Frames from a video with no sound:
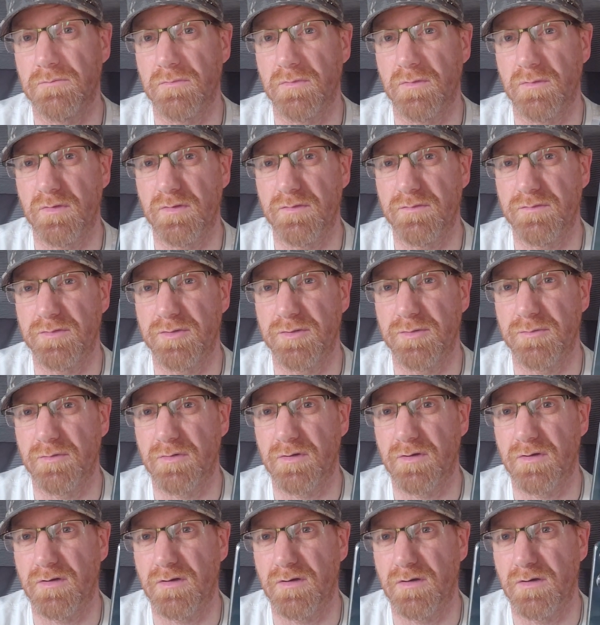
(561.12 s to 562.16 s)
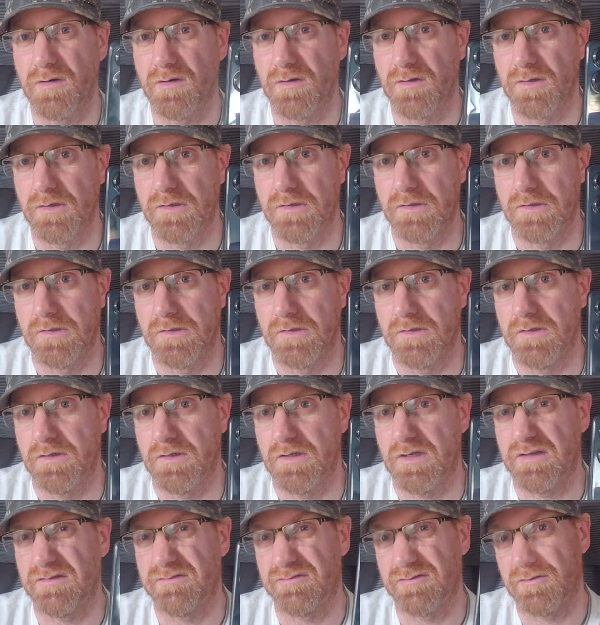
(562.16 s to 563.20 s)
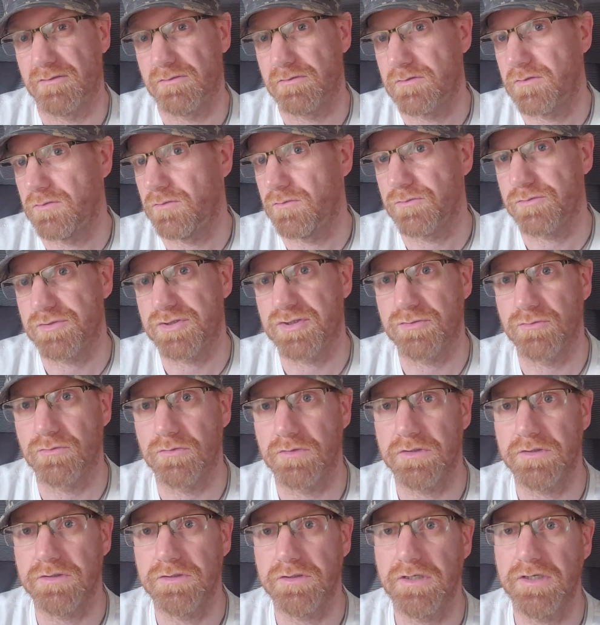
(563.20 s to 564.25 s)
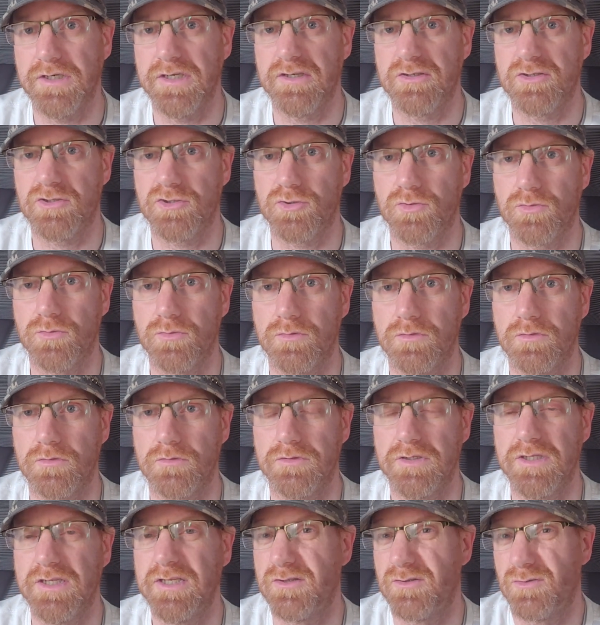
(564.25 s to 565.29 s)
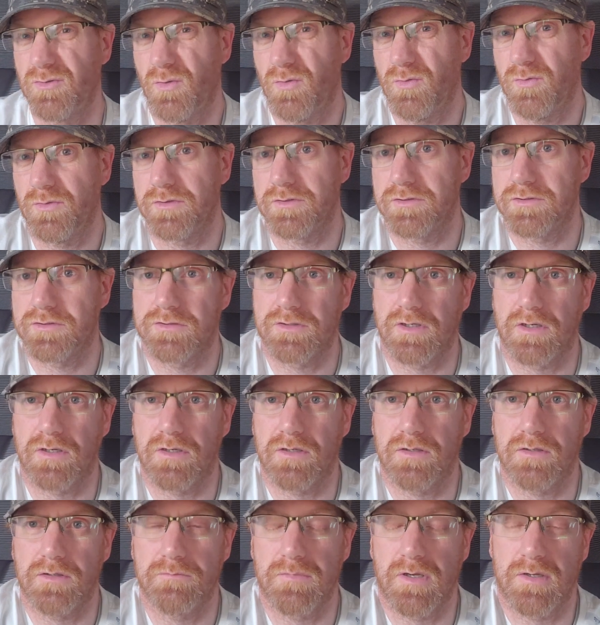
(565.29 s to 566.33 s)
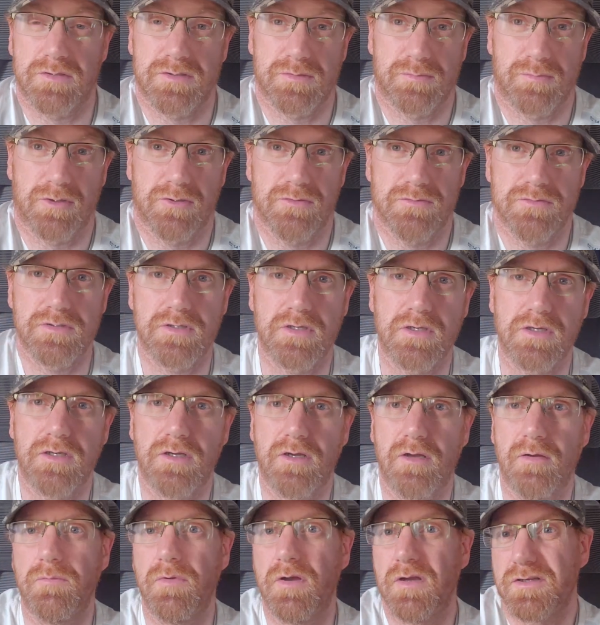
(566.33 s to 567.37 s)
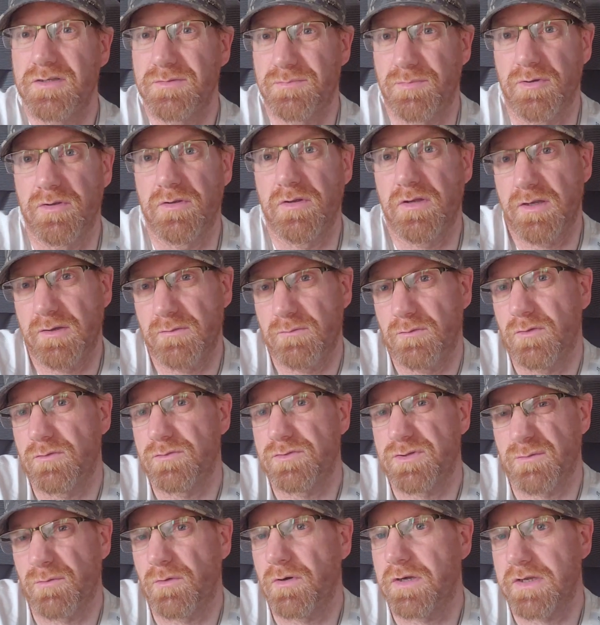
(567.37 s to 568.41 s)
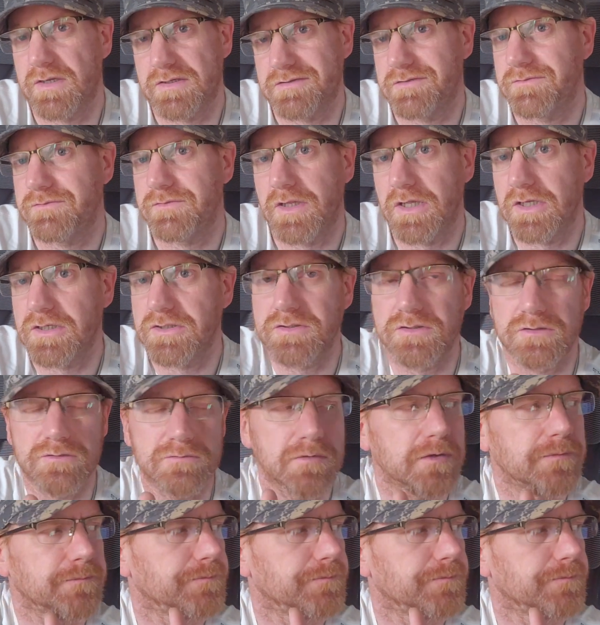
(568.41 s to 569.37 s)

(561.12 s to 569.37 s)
if you are ever caught short and you need a torch. I suppose it will also work as a flash as well.